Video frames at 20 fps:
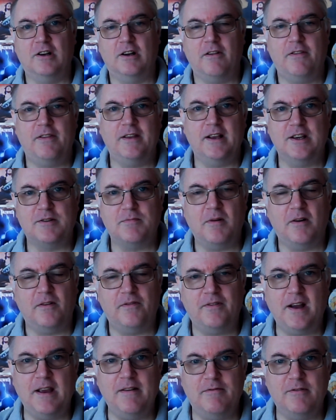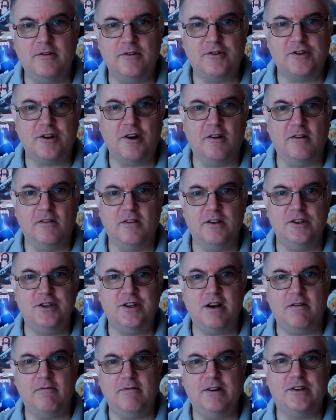and I think it's my favourite song that
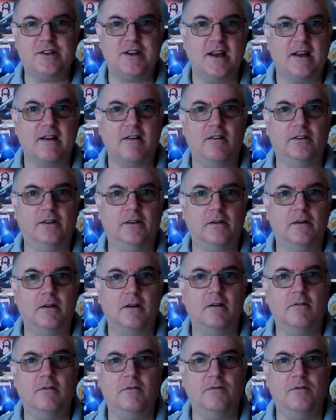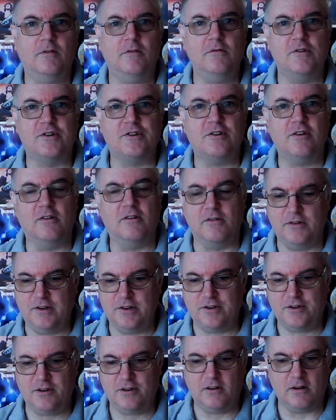Jerry sang on, of all the songs
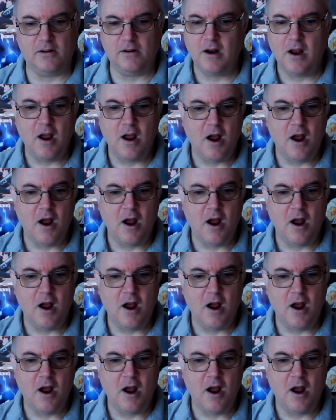he sang.